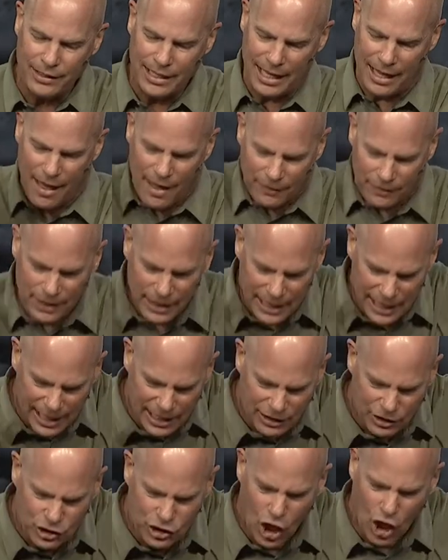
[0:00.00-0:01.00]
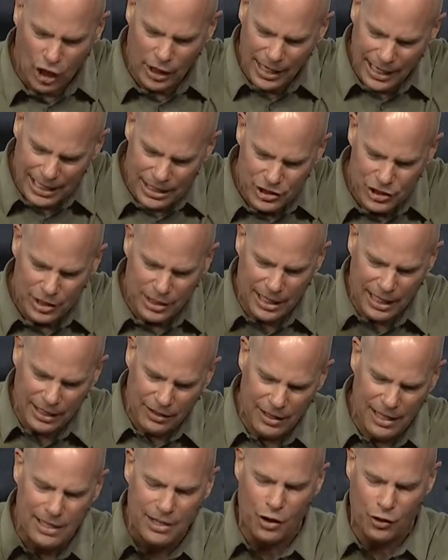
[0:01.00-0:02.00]
it. The incarnation,
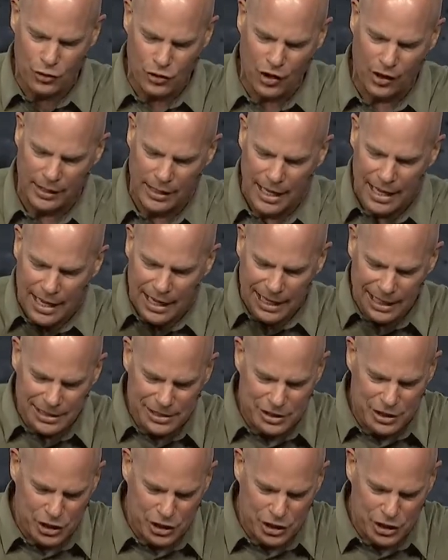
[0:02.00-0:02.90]
he goes on, is the